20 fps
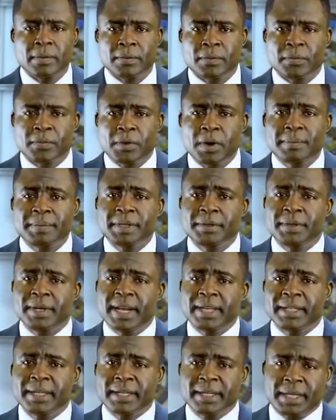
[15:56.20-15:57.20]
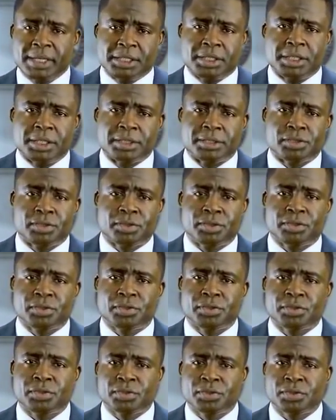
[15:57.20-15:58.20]
From the United
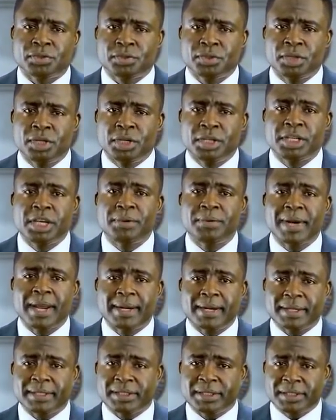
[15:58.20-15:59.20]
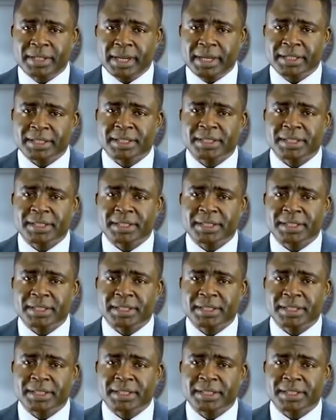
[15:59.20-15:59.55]
Nations, the United States